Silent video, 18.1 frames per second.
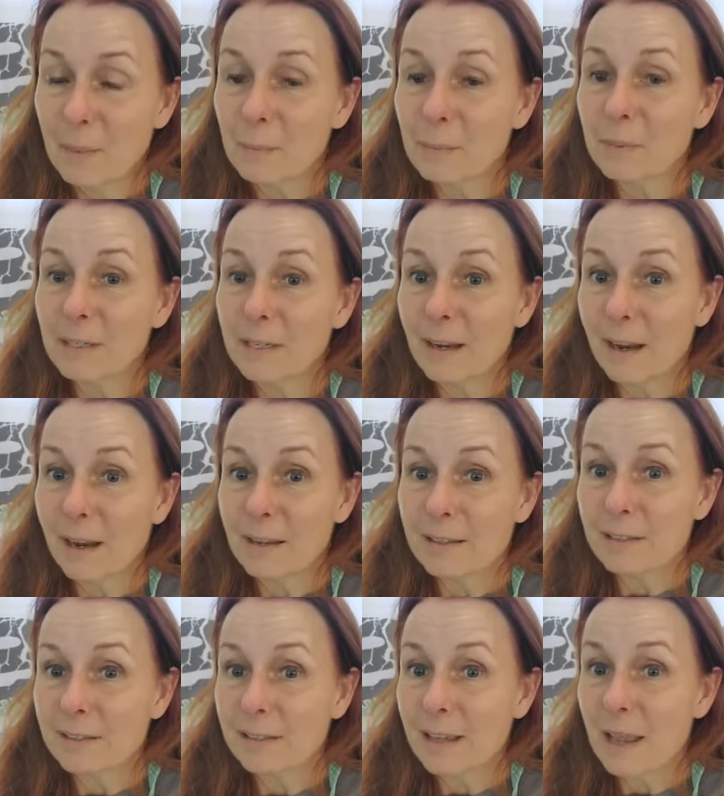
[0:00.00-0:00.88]

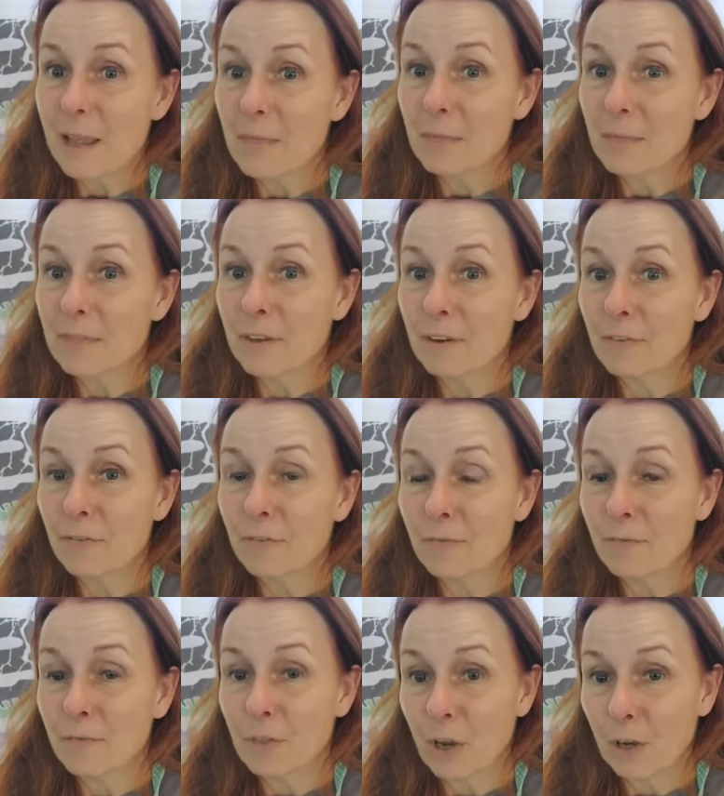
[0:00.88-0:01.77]
Because
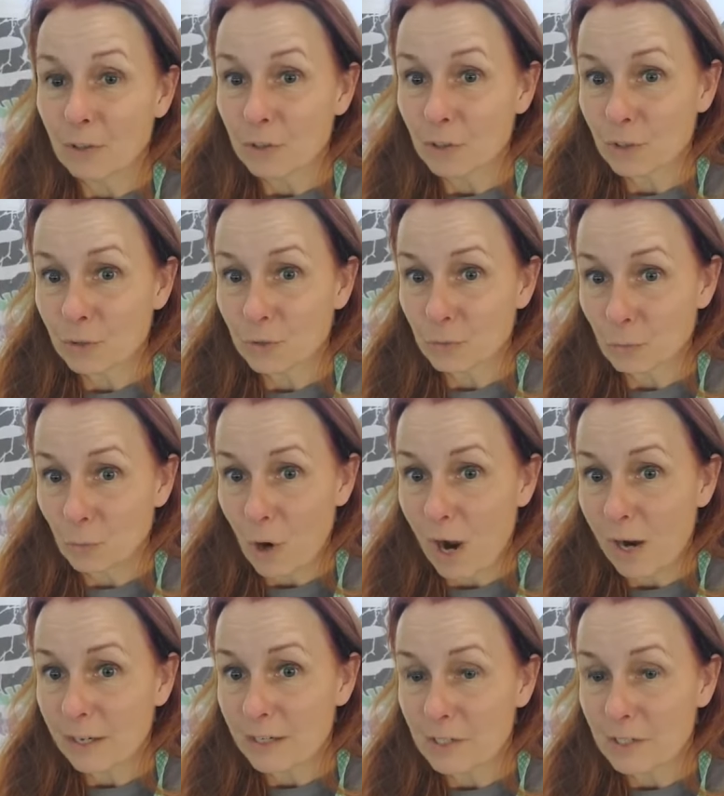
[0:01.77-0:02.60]
the strong